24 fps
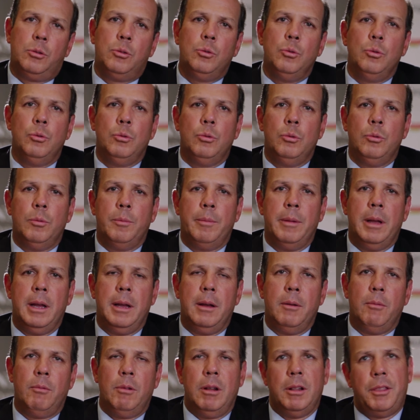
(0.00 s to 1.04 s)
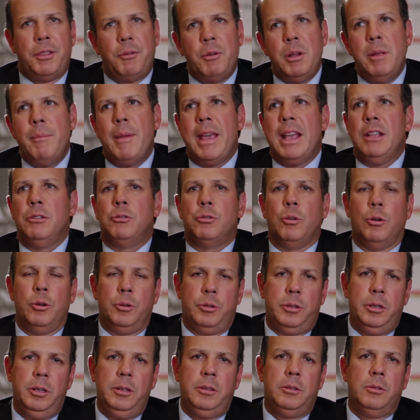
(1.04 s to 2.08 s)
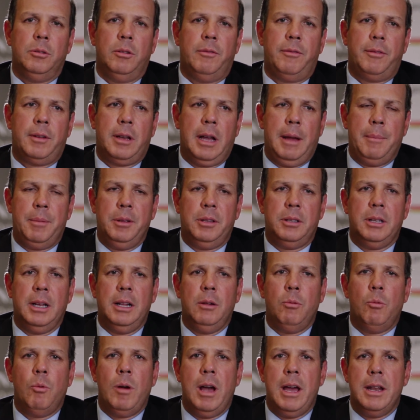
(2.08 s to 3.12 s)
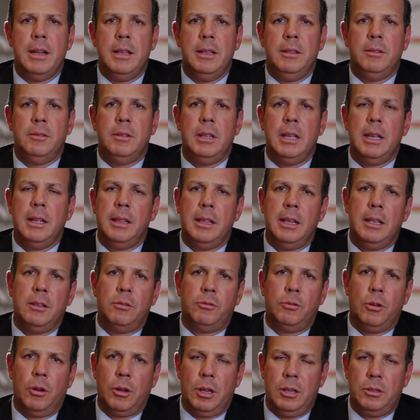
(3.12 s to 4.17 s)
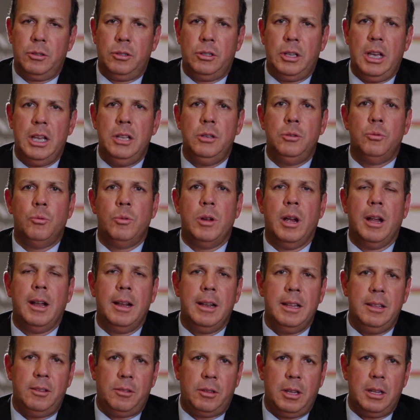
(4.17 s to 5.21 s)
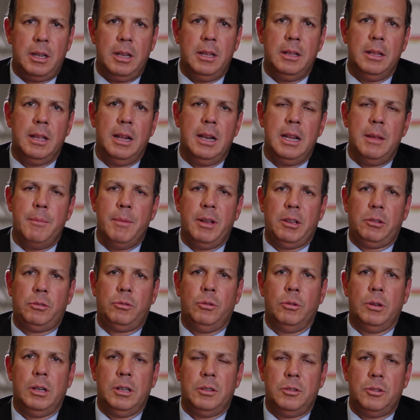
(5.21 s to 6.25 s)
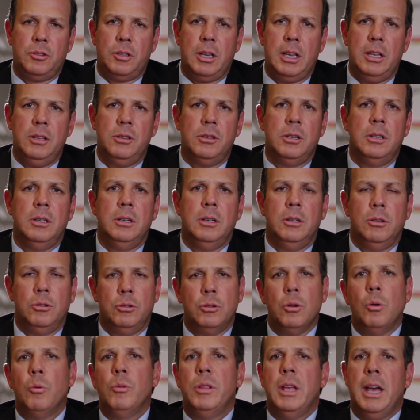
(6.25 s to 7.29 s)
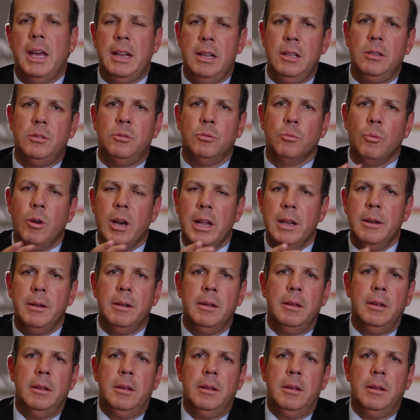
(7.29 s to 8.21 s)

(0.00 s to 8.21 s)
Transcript: three main sources of capital. One is the stock exchange. We are listed in the Lima Stock Exchange, so that is one